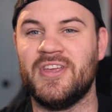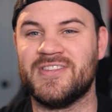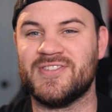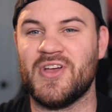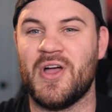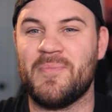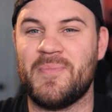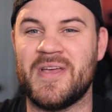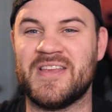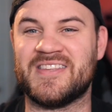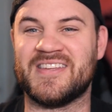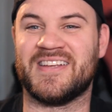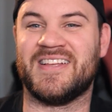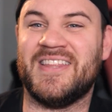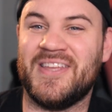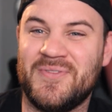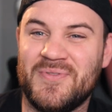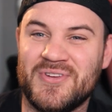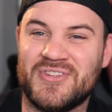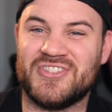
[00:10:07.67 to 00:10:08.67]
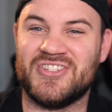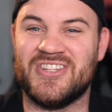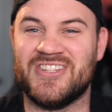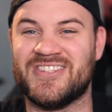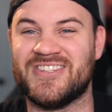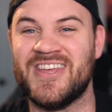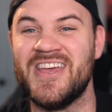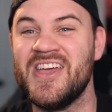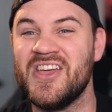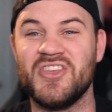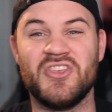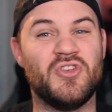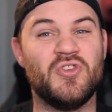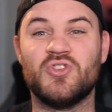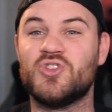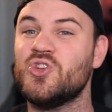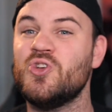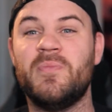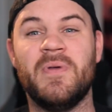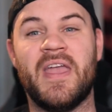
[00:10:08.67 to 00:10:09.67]
So I basically was just
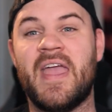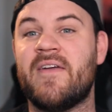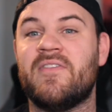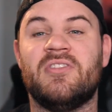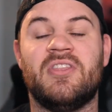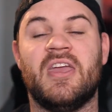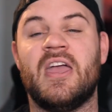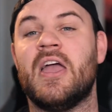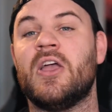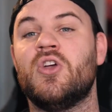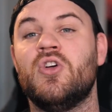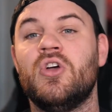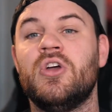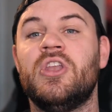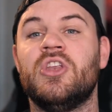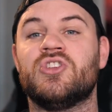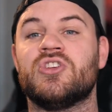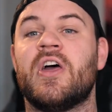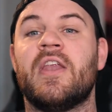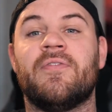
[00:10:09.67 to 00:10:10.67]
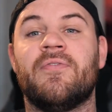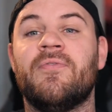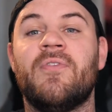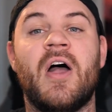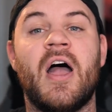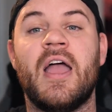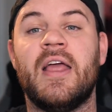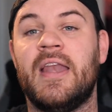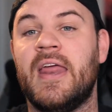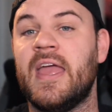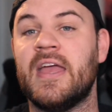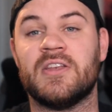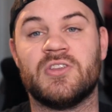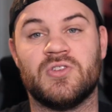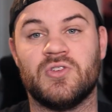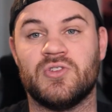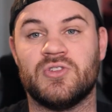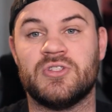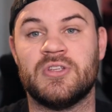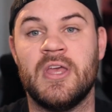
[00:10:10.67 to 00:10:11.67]
YouTubing everything I could to try to find
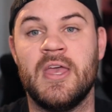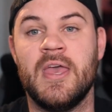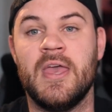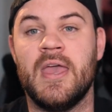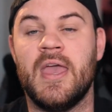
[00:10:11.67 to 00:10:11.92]
answers.